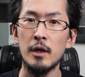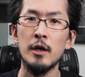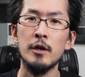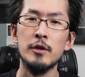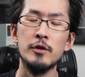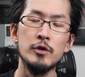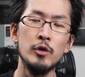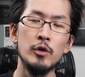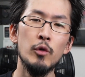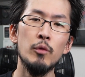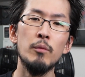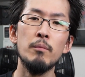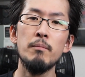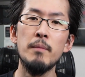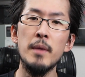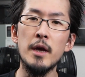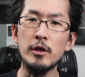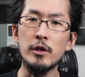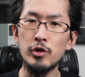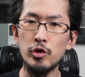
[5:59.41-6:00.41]
so
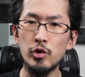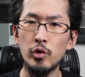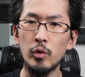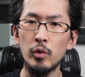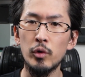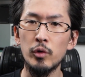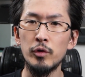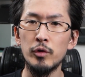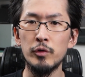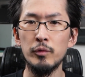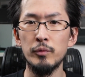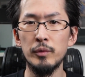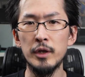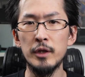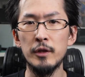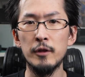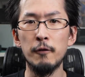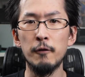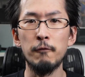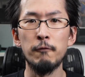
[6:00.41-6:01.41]
make sure to
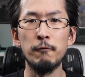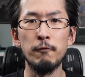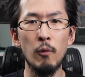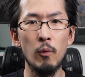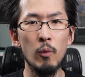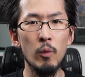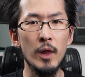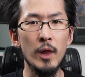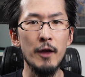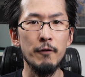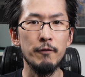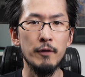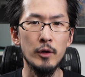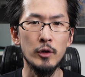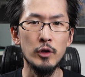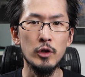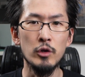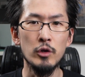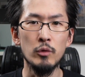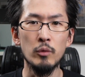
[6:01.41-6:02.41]
read the full
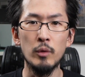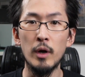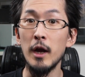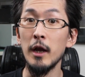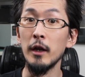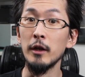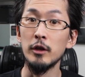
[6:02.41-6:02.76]
FAQ in